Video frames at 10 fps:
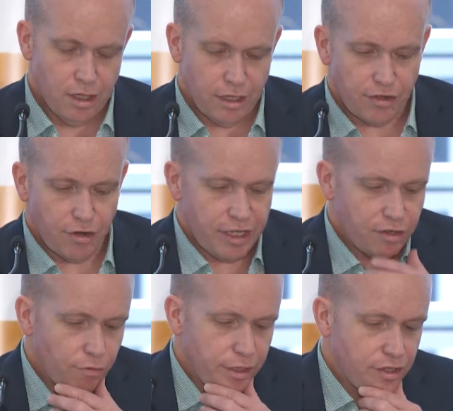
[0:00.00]
Now,
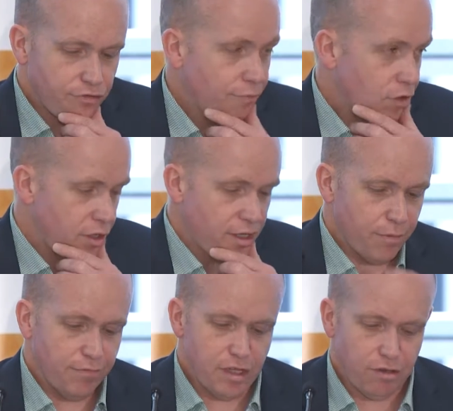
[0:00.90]
Diana's already traversed some
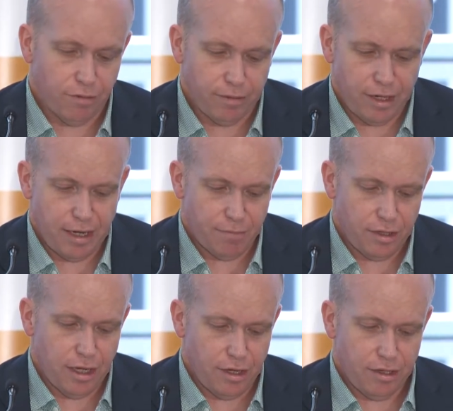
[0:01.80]
of this, um,
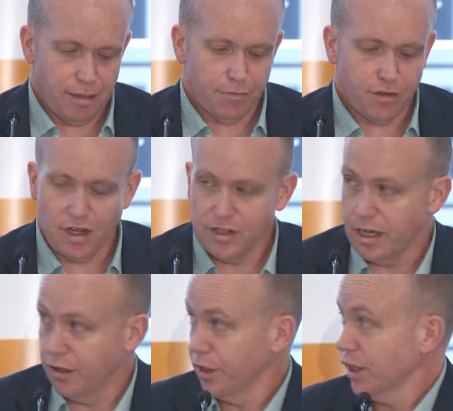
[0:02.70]
some of the
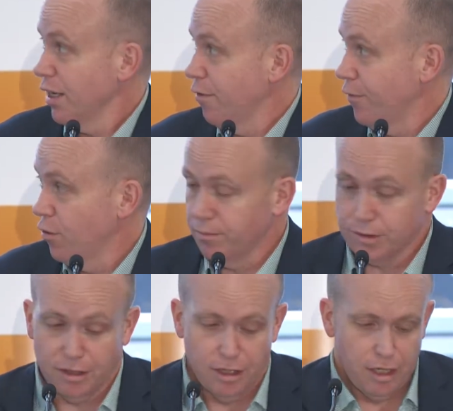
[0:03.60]
detail on the key
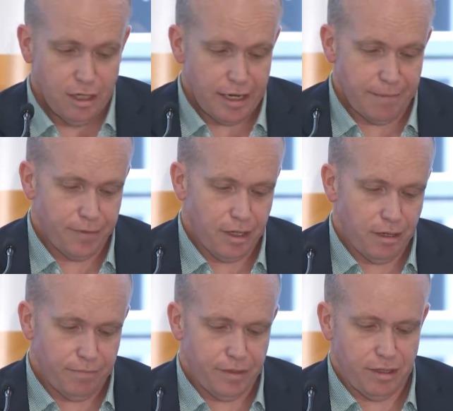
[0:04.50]
reforms, um,
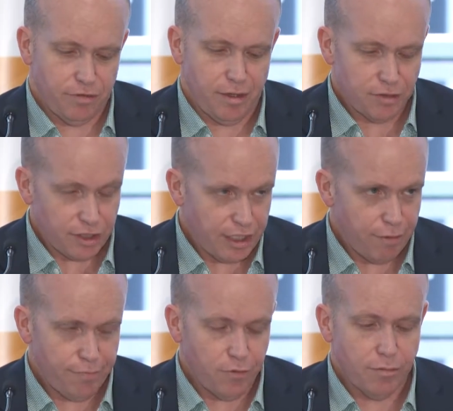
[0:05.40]
in terms of the key
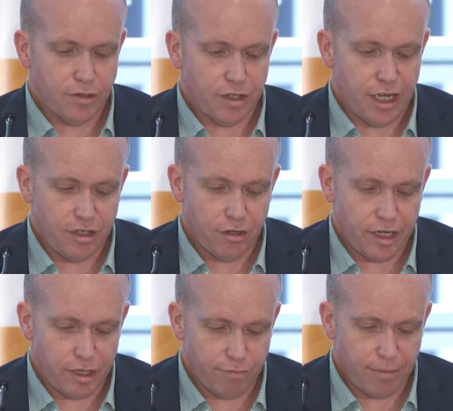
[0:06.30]
reforms that the N D I
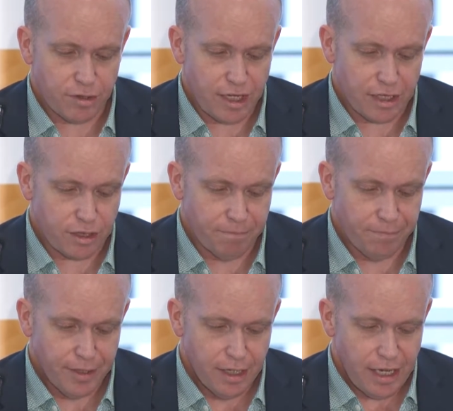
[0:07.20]
S represents.
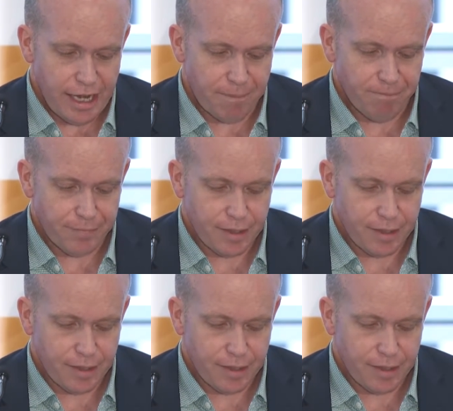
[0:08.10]
Um,